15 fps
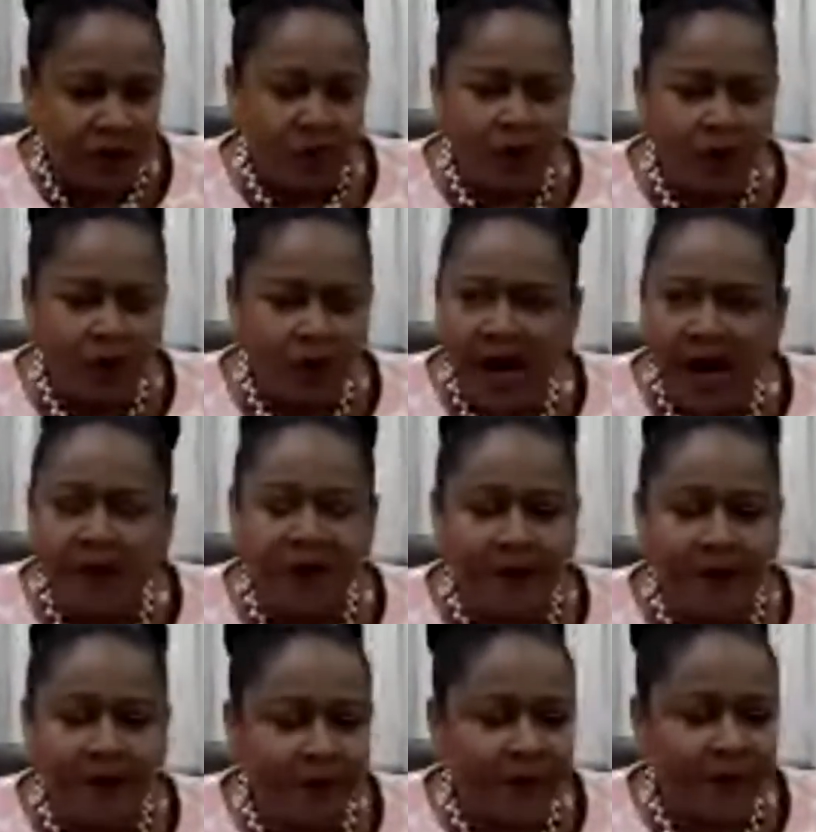where our
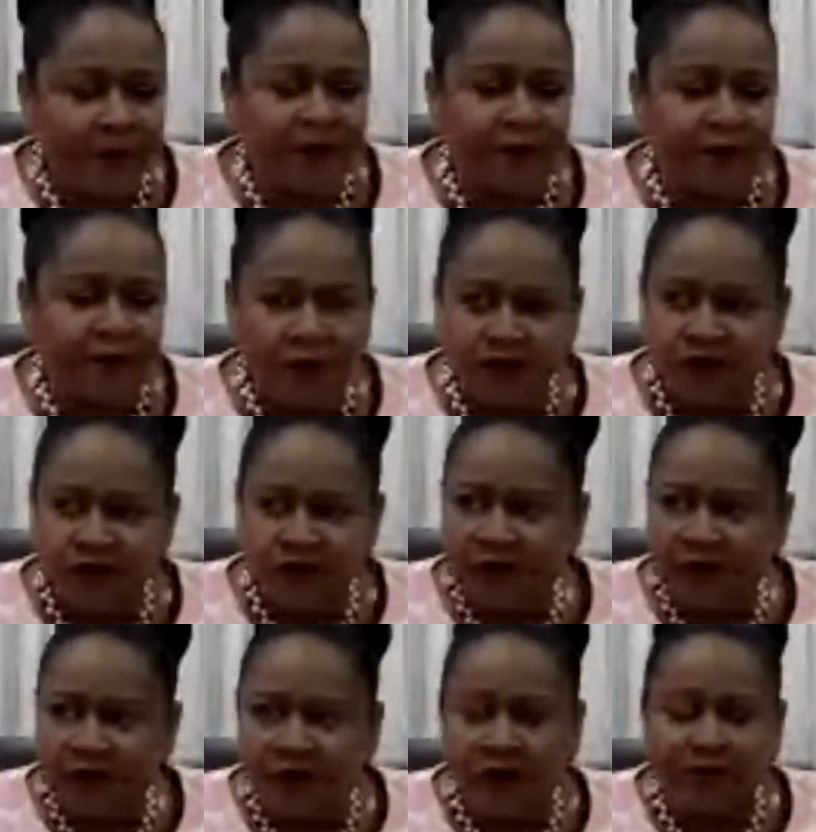people were forced to
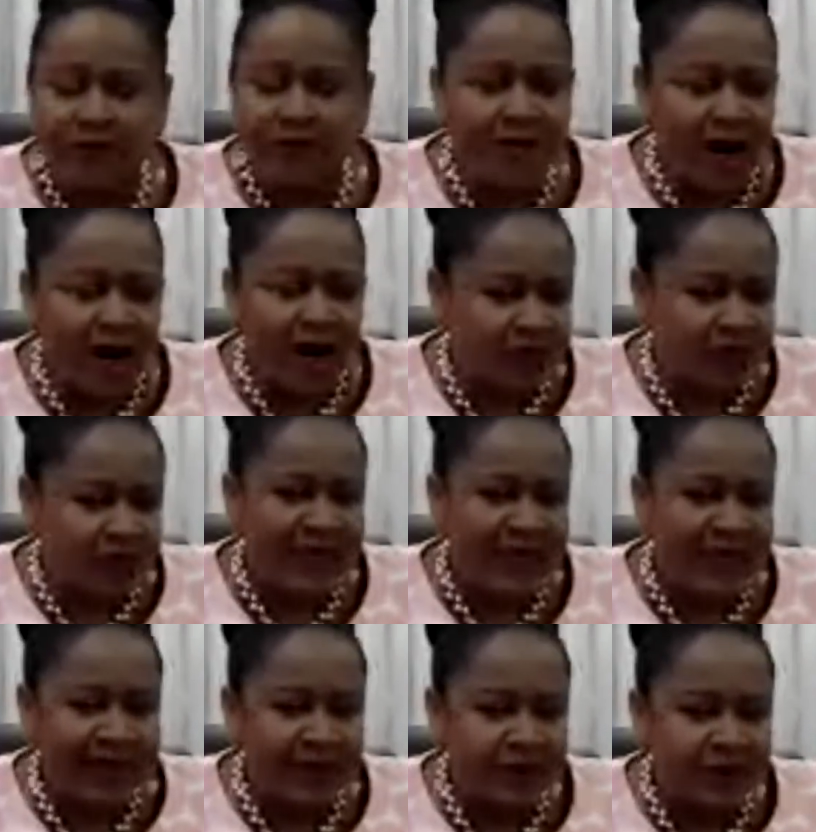live on marginal
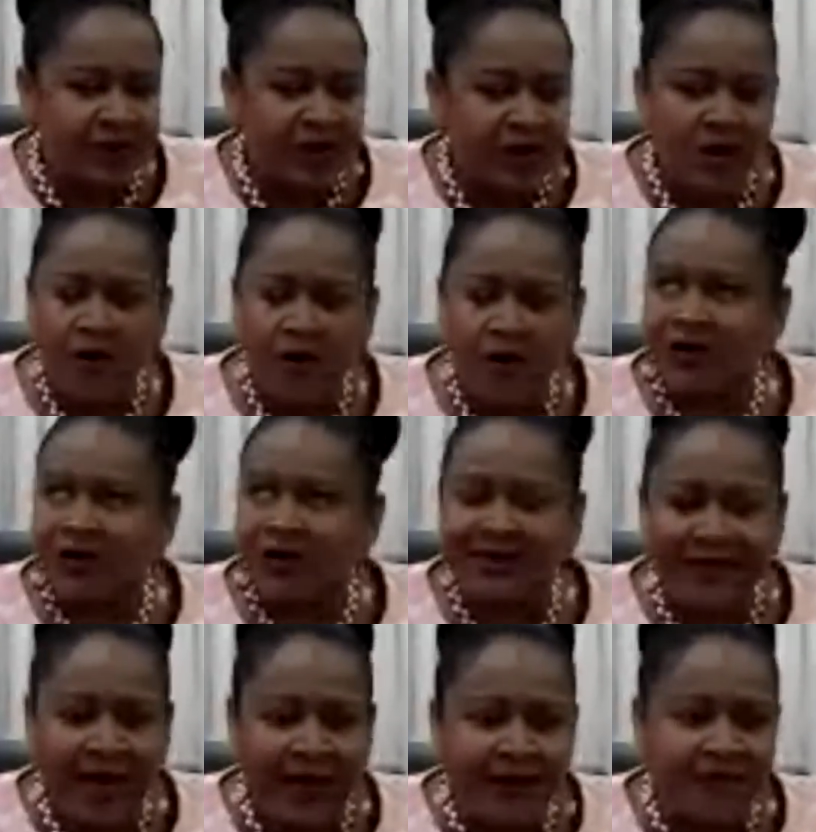lands on the
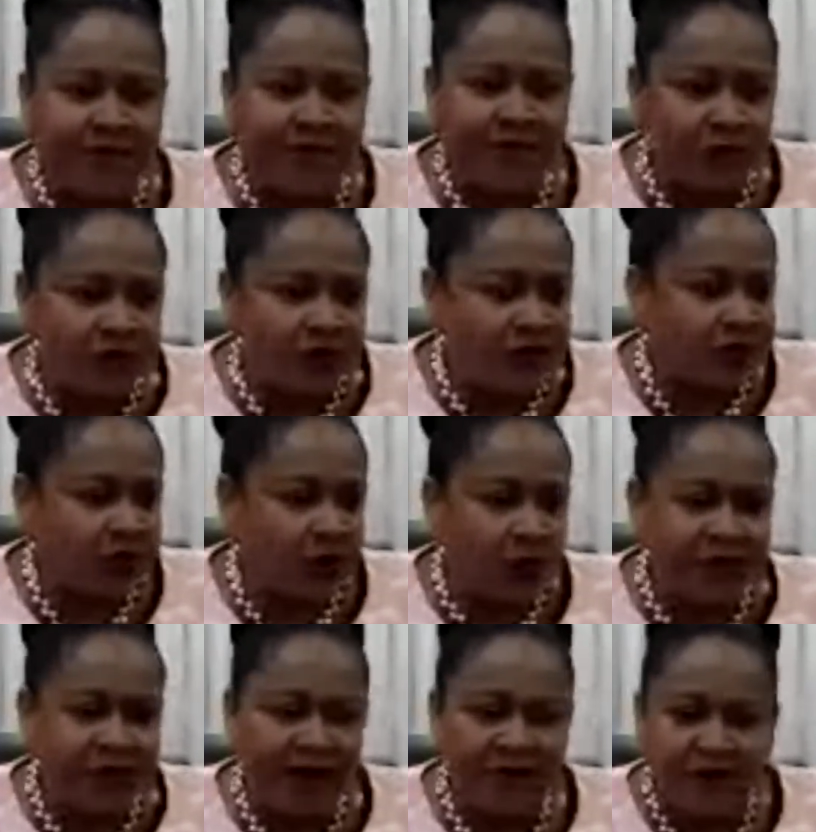side of mountains or
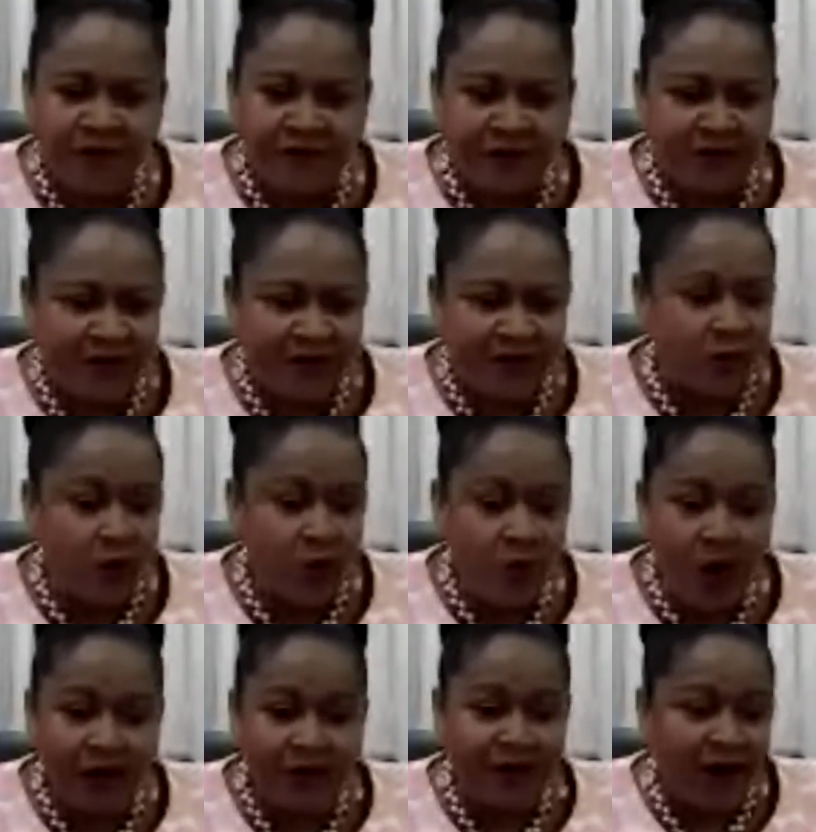near rivers and who
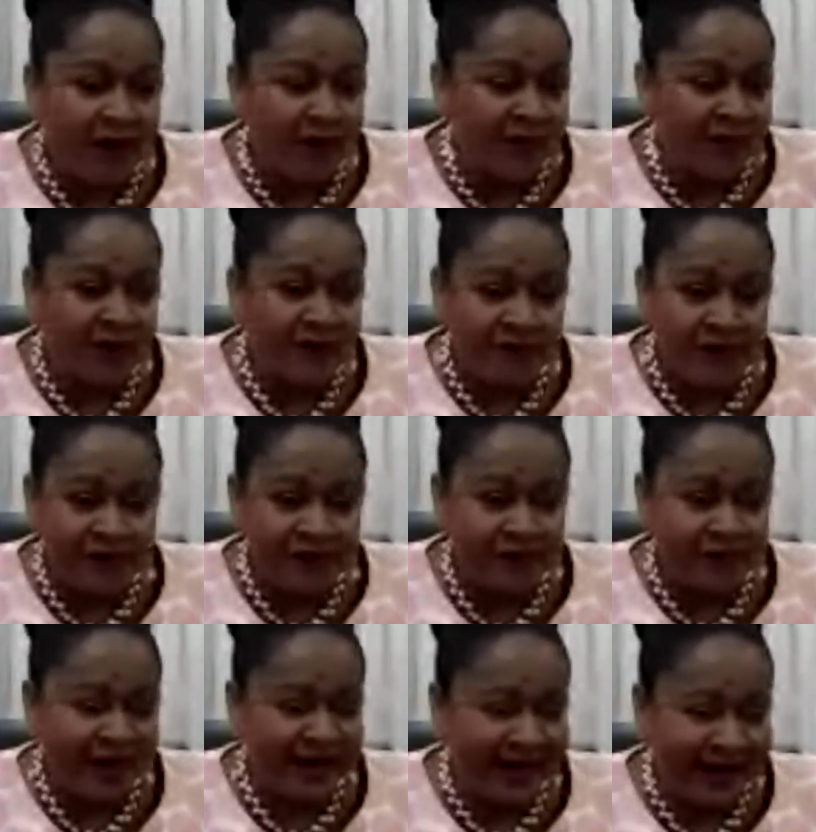are now being affected
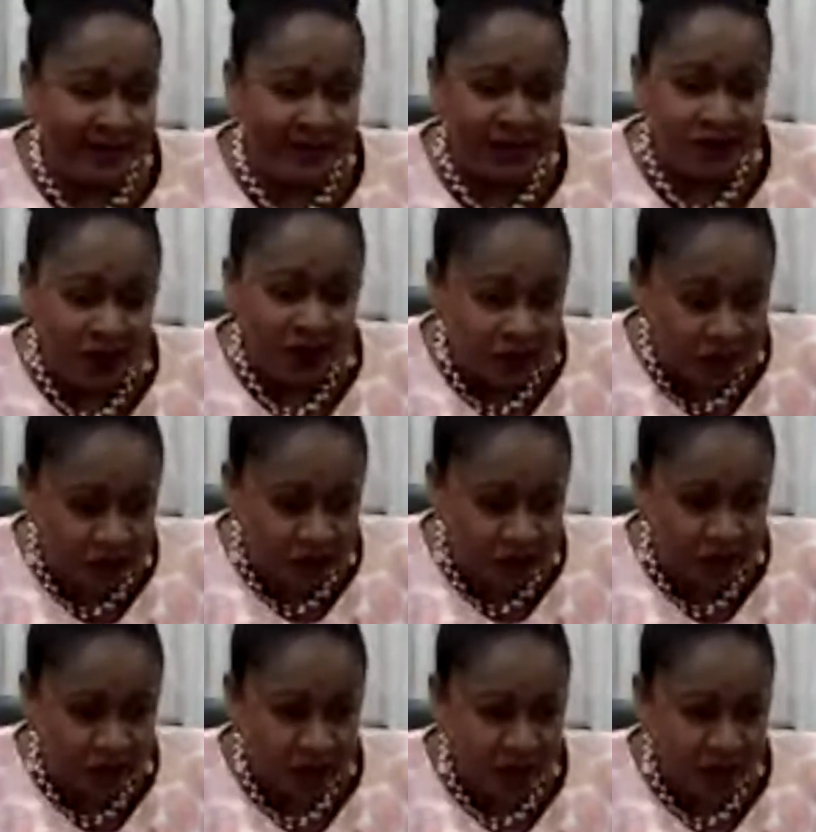by climate change.